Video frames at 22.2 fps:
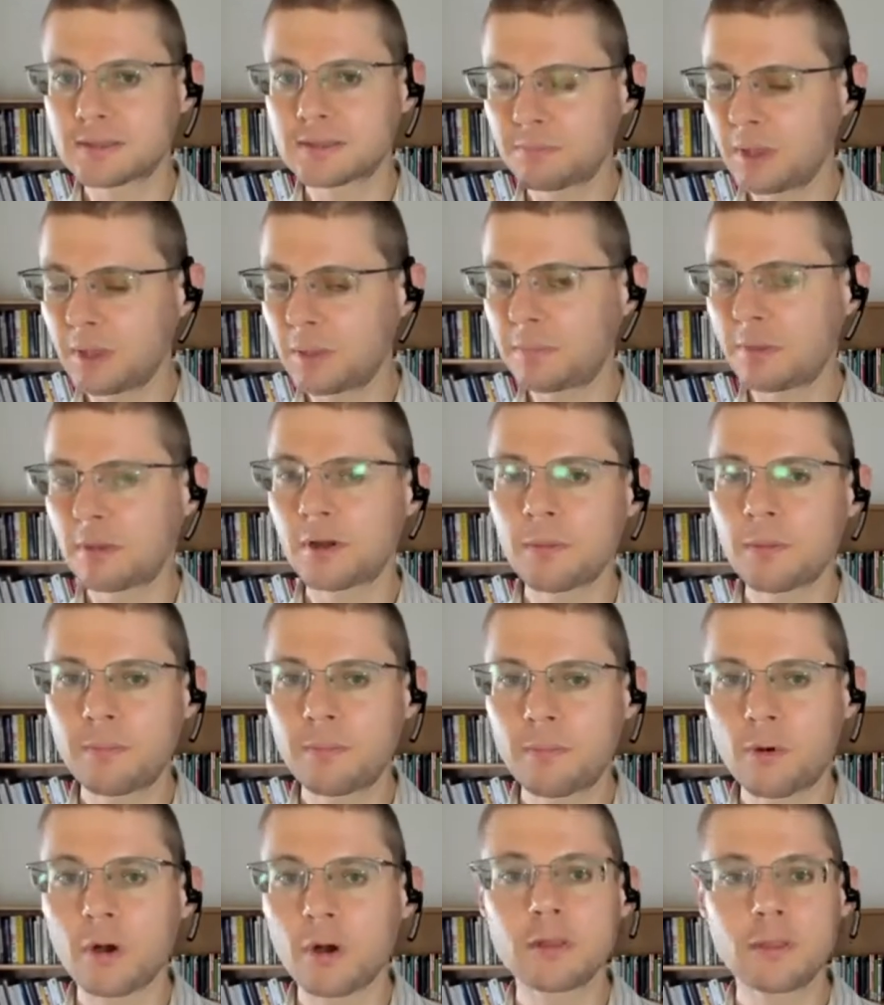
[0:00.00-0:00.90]
People
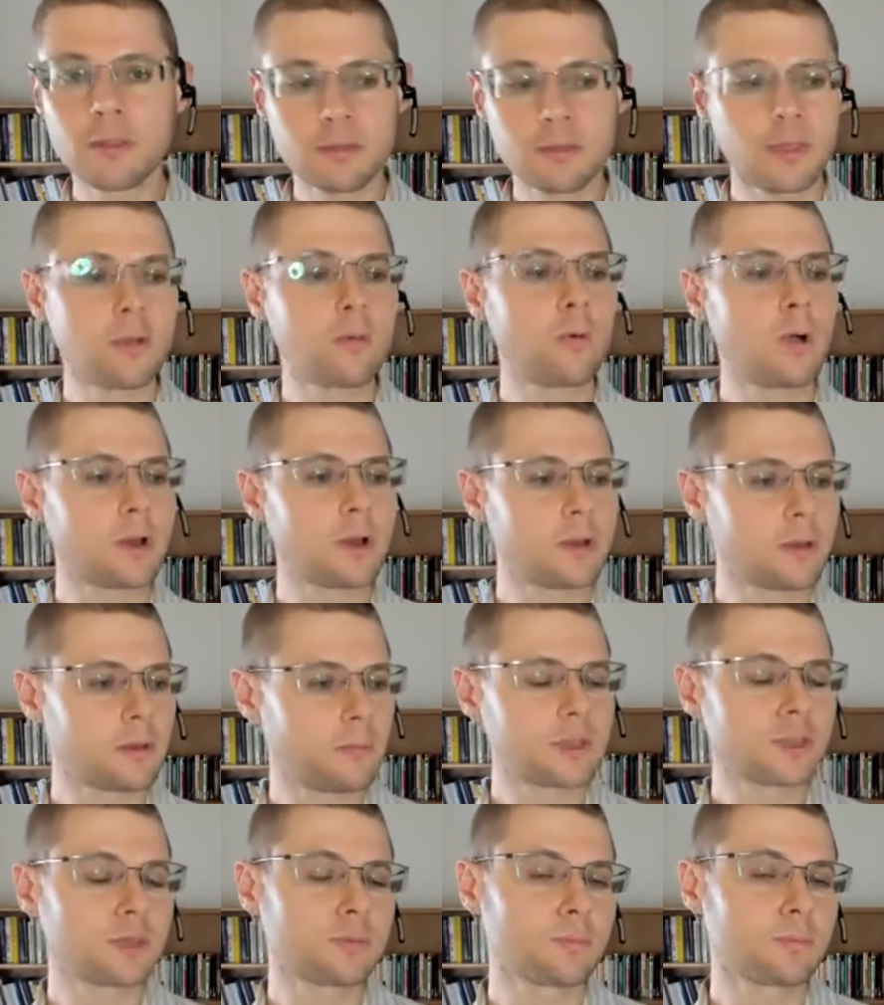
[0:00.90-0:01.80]
report that they want
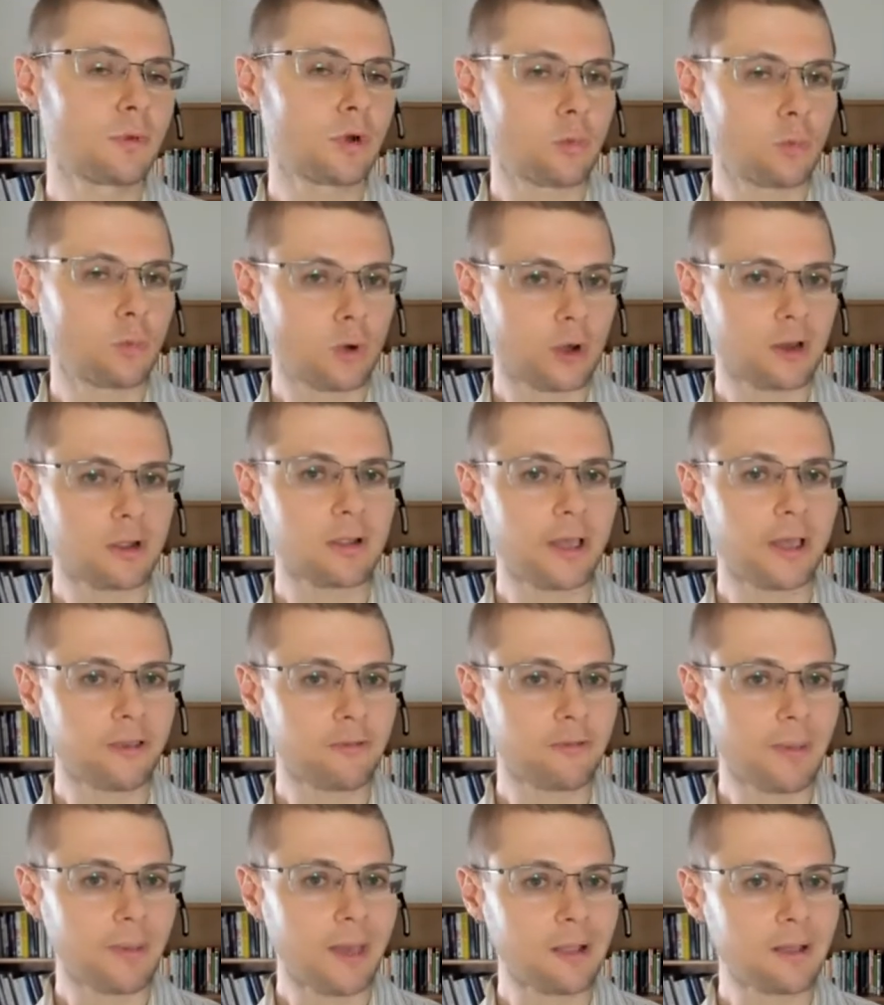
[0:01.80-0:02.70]
much more
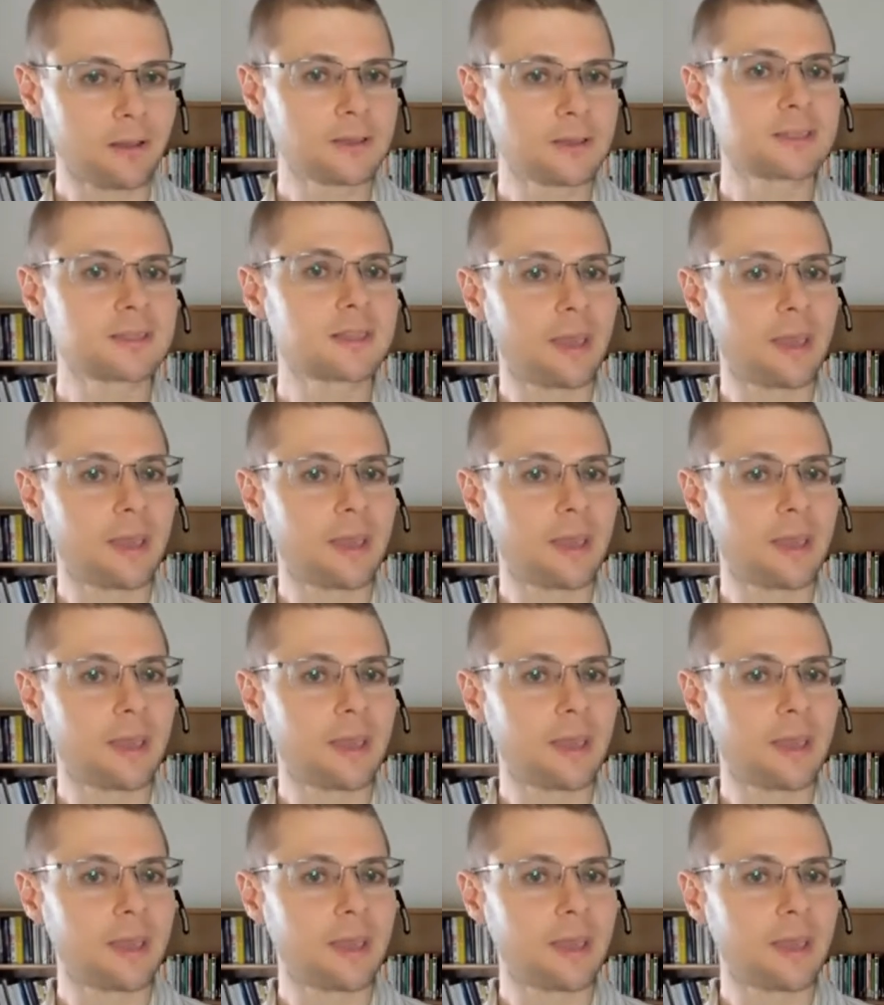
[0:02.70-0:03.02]
work-life balance